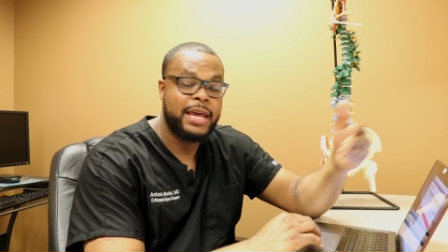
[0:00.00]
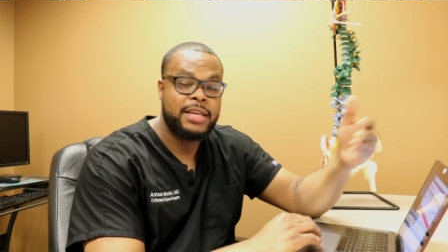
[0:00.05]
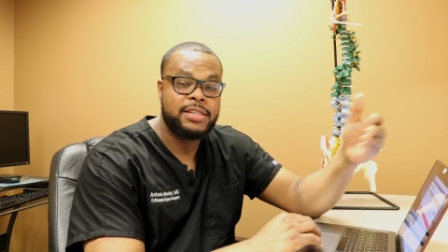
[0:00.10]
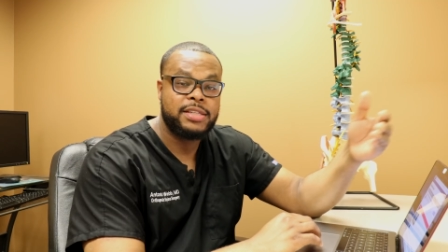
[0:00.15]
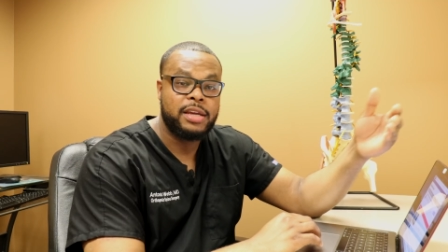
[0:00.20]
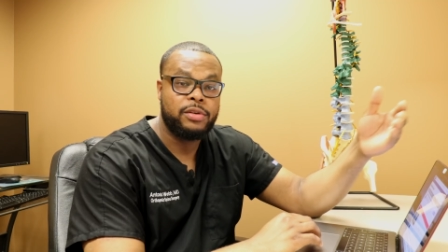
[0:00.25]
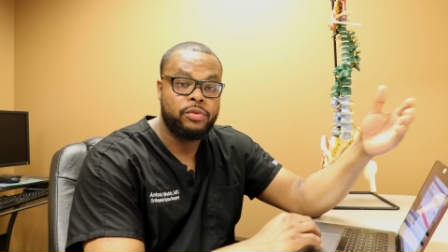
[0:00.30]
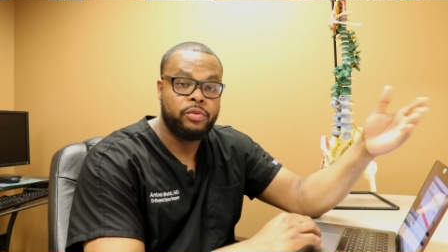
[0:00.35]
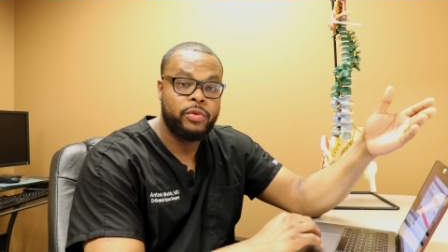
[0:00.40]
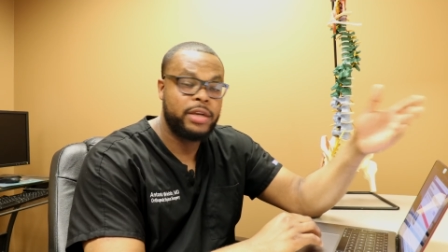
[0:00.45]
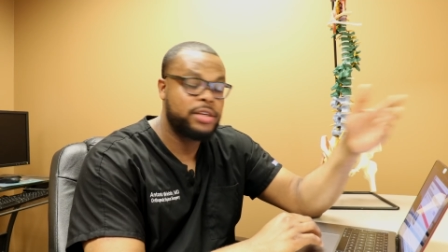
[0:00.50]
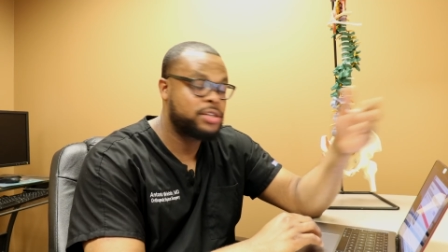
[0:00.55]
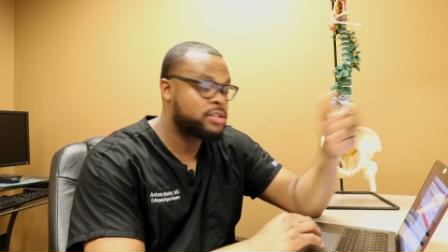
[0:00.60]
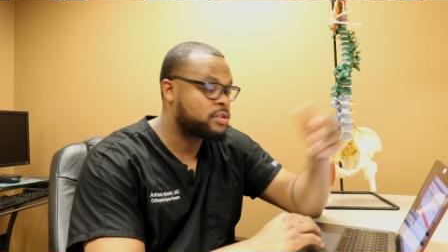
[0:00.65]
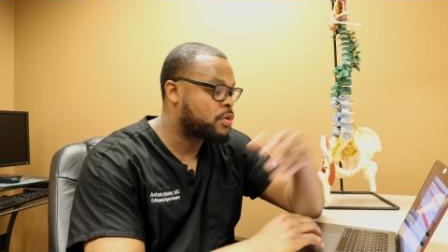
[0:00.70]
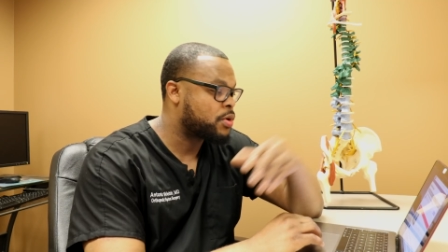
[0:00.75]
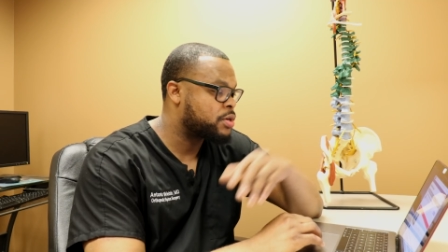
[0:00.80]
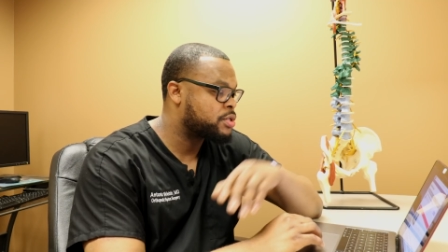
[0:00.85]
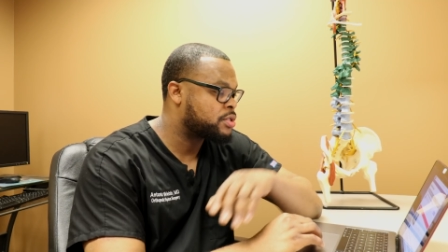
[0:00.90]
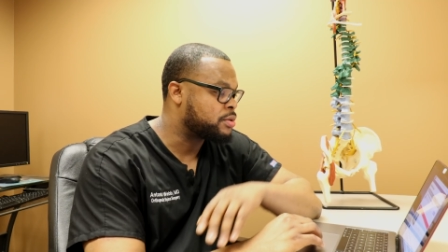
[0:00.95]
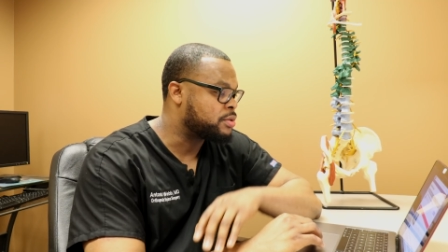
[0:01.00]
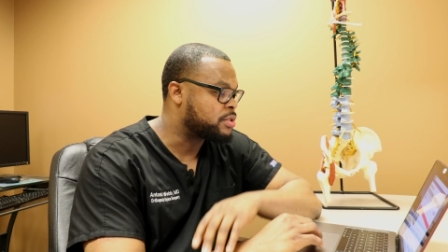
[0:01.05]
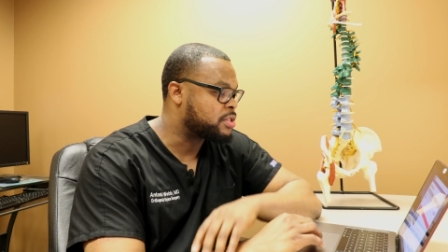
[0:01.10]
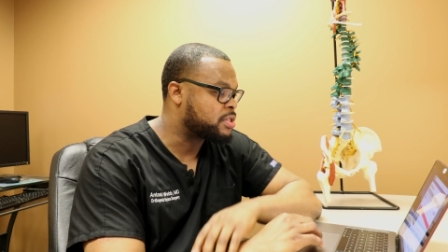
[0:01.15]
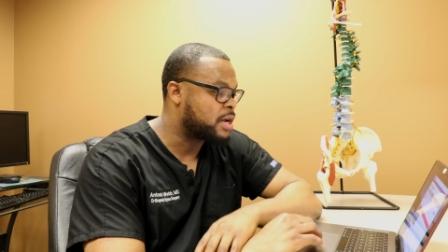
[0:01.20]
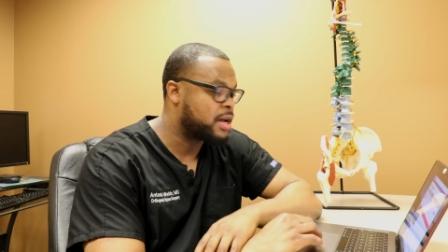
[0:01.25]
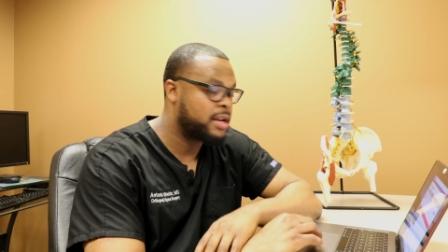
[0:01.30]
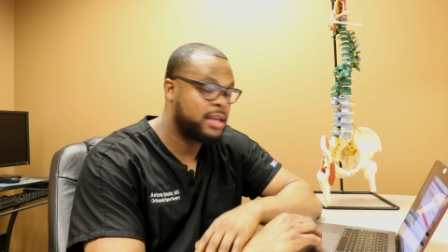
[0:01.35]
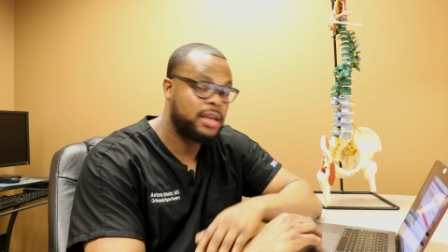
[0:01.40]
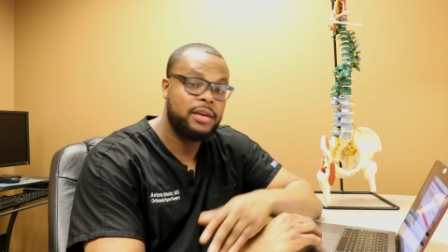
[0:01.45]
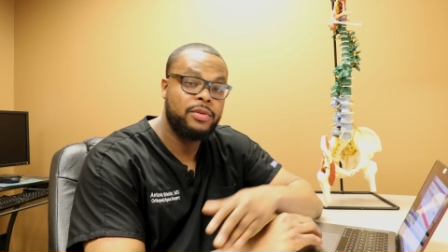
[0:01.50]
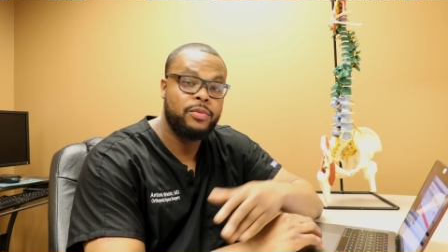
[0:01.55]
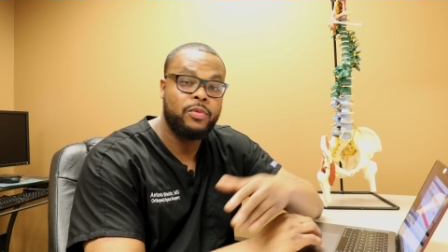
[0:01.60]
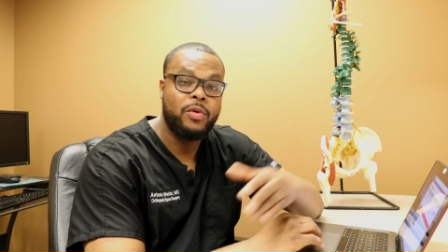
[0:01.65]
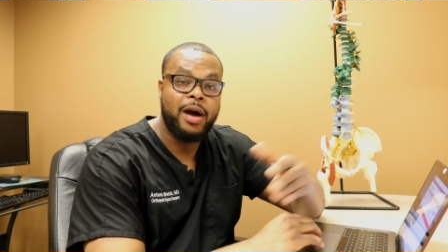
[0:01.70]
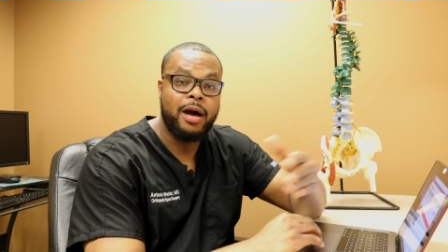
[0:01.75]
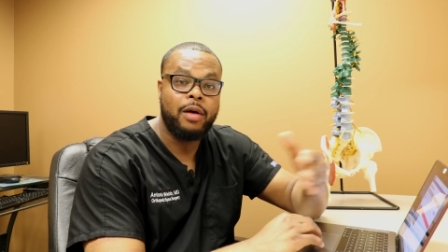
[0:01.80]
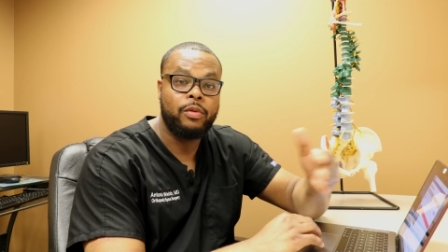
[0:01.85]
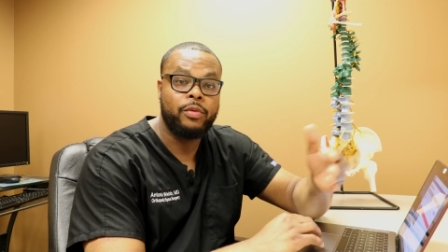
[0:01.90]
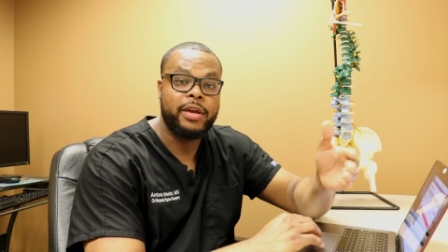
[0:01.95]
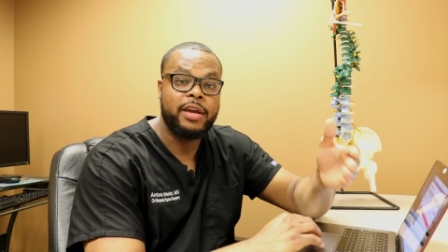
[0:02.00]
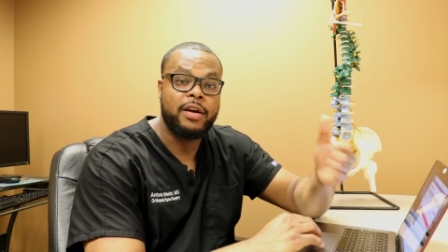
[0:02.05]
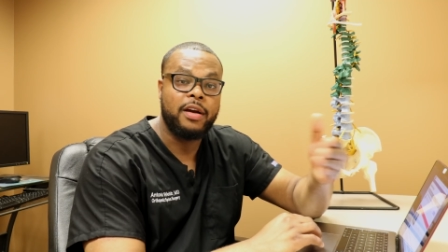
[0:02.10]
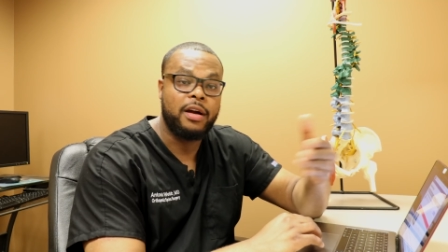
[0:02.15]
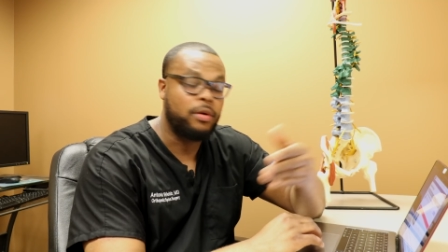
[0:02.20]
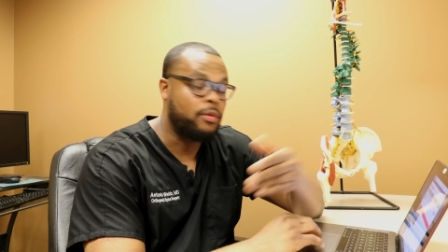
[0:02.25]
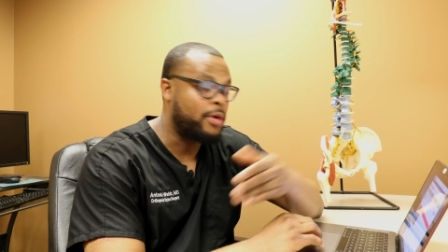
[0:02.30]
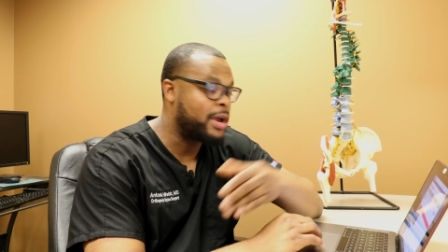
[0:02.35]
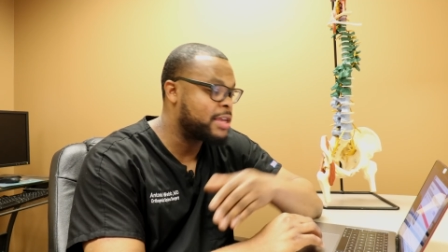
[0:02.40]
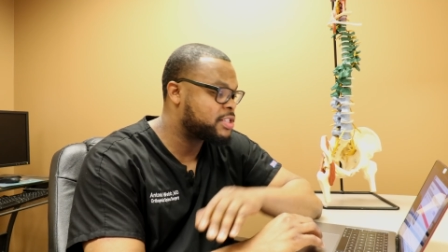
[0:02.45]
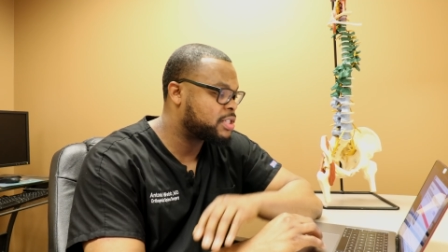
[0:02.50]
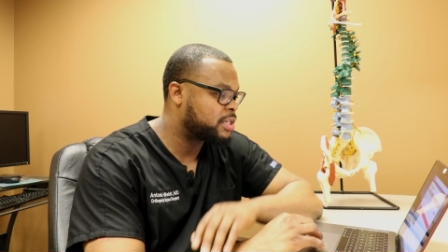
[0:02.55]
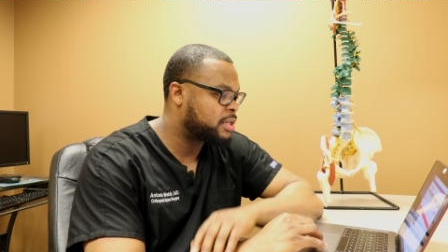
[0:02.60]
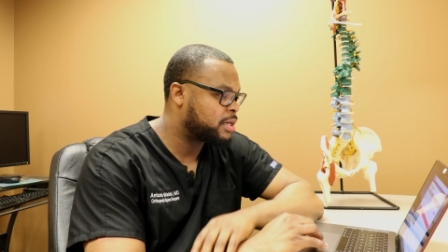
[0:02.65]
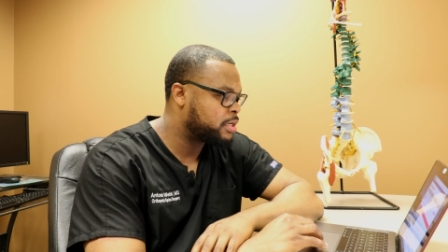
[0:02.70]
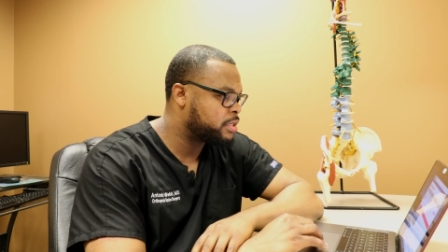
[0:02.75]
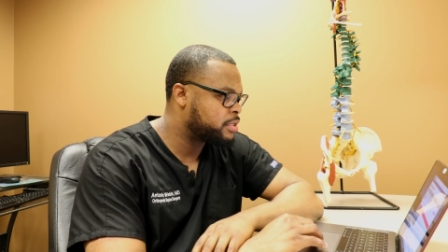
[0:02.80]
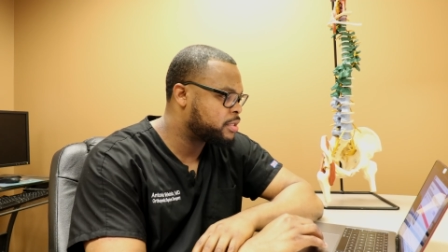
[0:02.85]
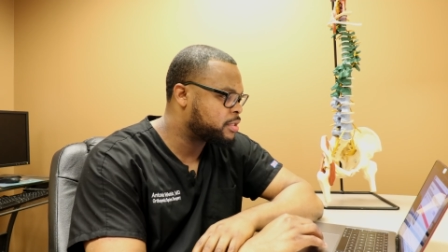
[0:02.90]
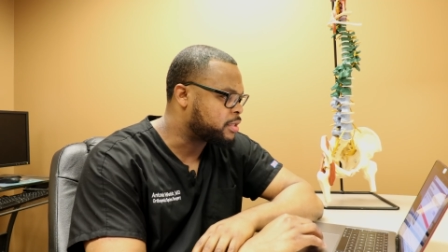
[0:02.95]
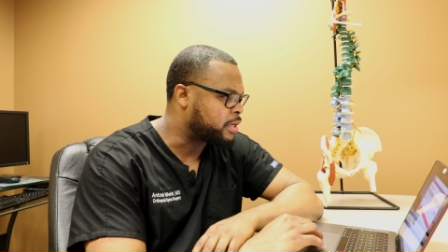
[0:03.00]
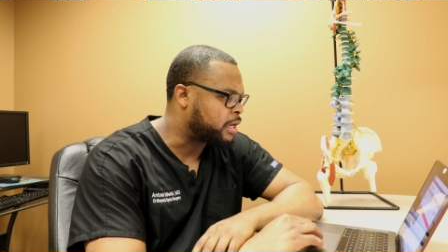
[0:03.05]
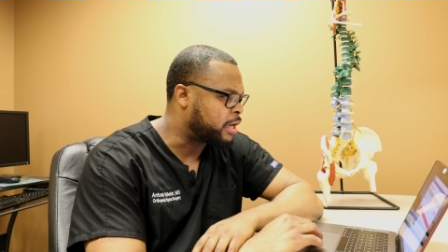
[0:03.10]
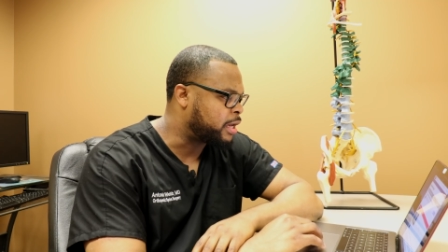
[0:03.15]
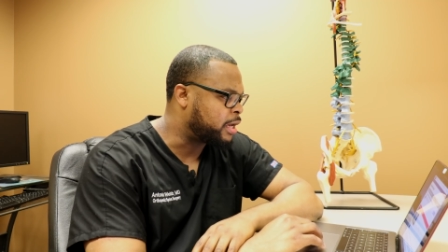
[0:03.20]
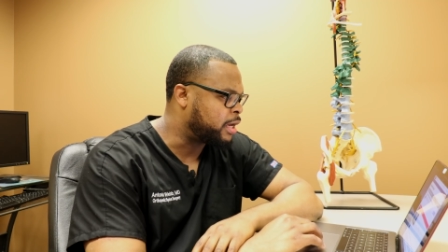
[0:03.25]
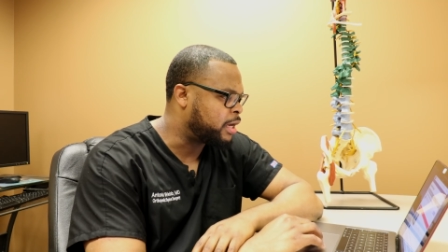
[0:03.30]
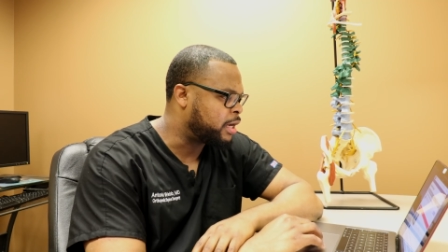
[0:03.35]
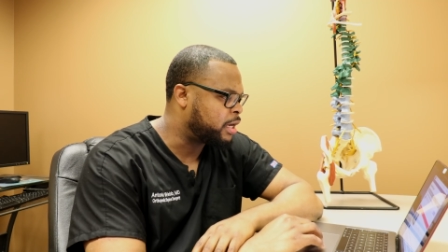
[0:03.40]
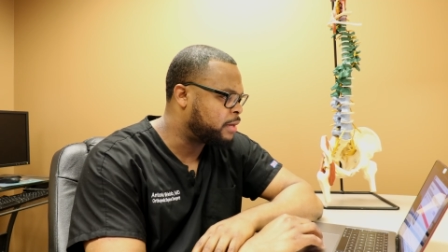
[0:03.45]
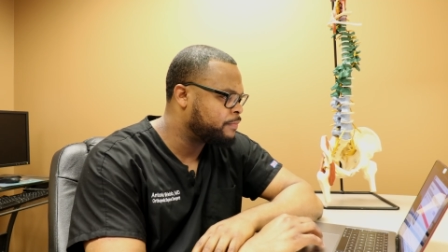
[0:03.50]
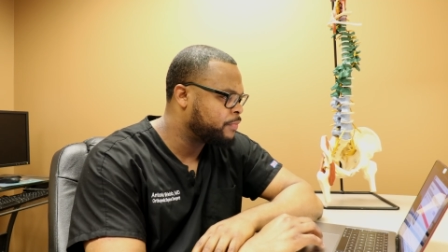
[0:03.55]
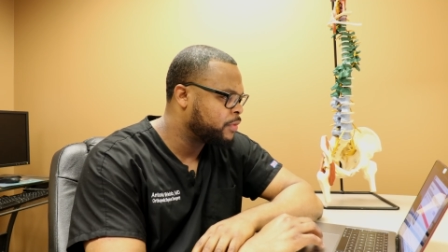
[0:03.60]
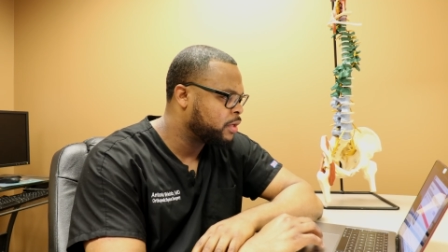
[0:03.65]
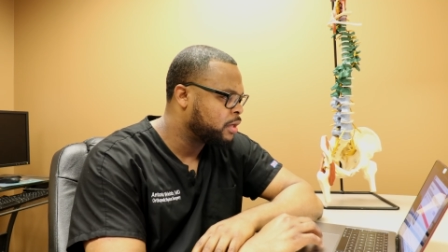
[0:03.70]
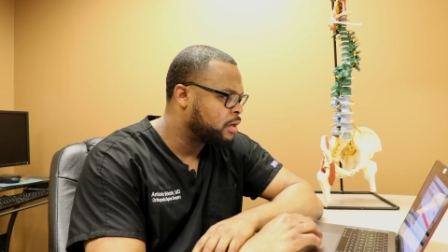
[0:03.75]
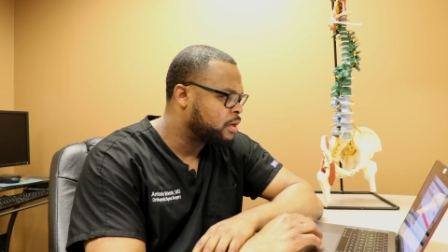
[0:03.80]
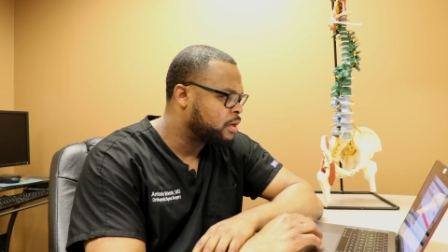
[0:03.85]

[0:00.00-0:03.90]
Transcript: as a resource to study while we are residents, and